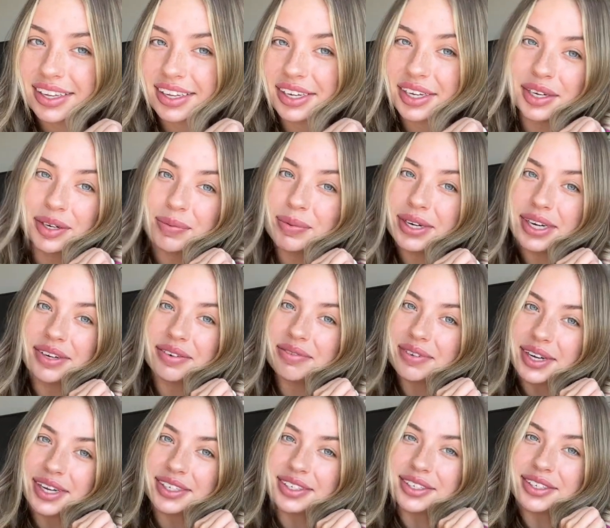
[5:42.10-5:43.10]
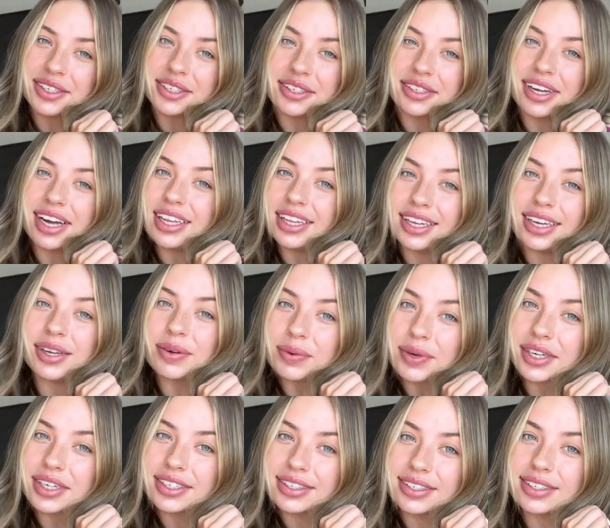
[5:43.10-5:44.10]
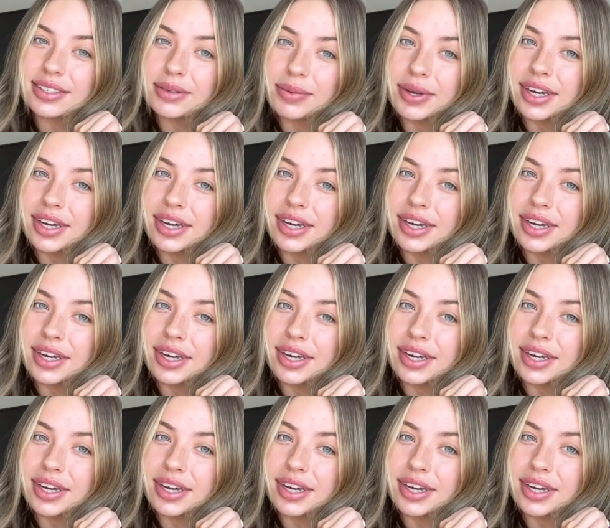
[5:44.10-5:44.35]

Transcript: it'll be done faster. I think it works, to be